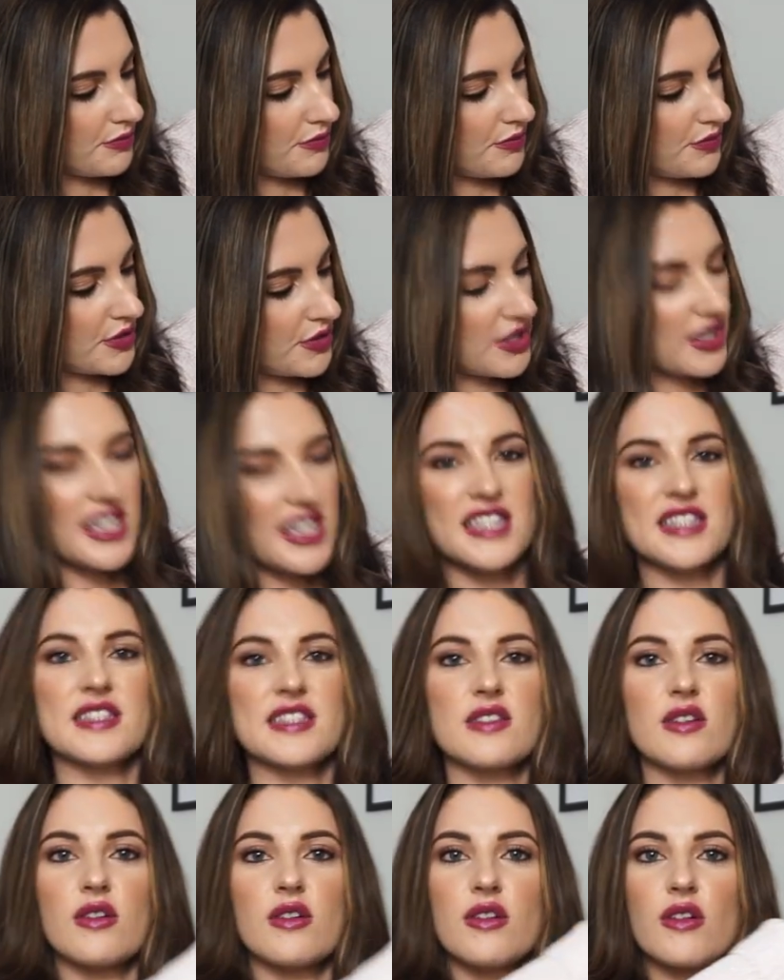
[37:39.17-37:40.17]
but
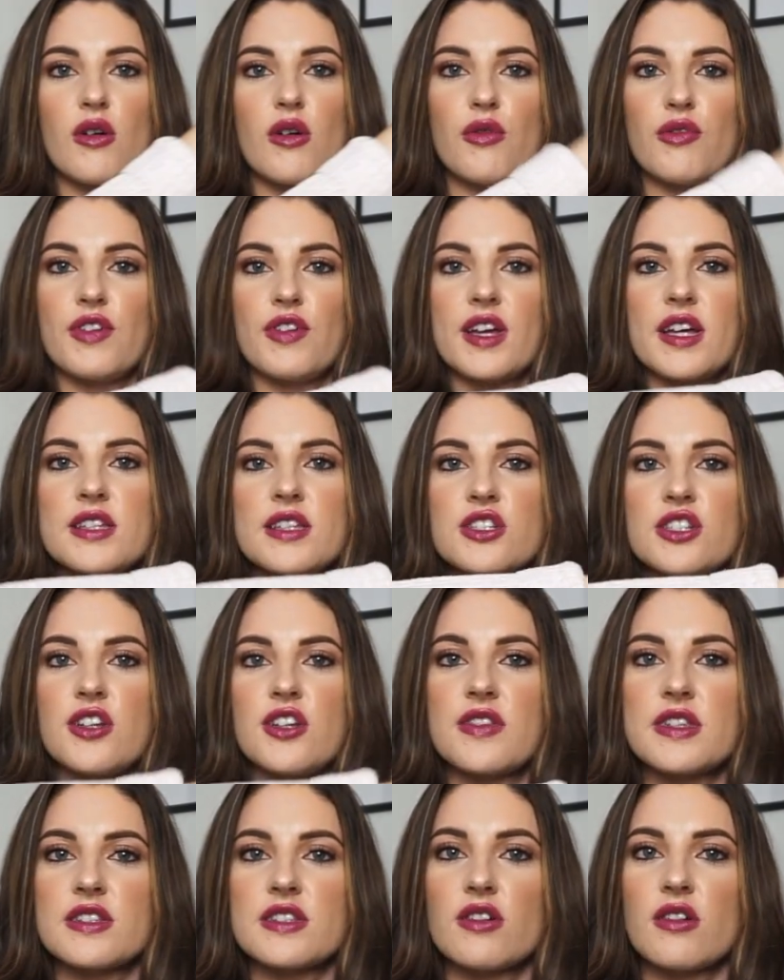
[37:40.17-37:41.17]
it's obvious, you know,
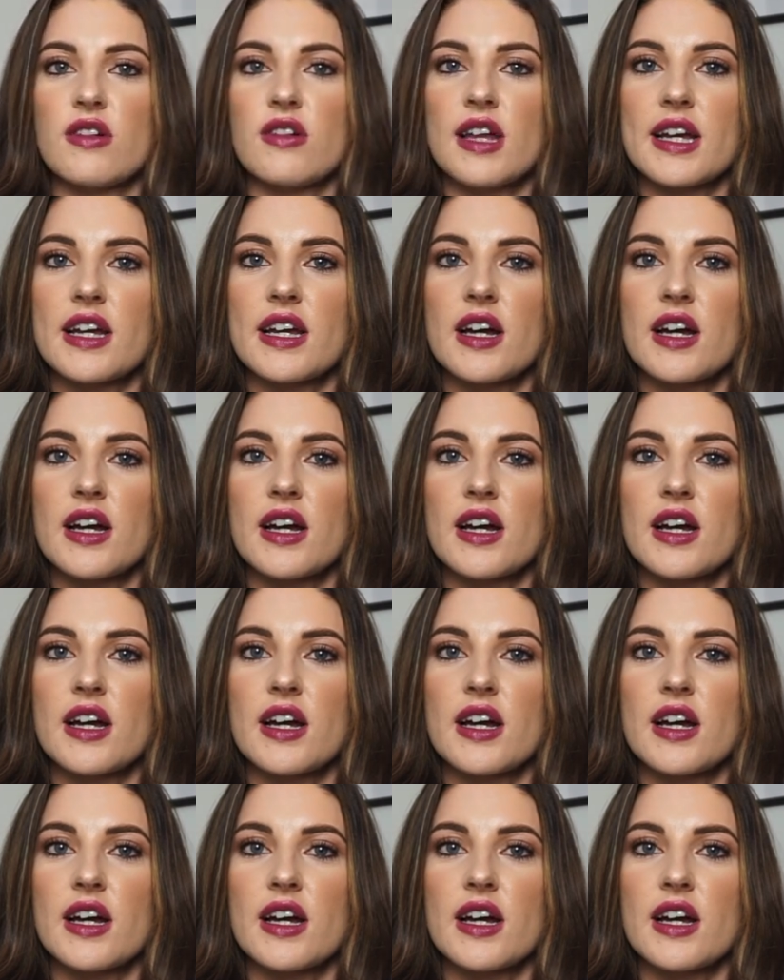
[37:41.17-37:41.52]
there's not like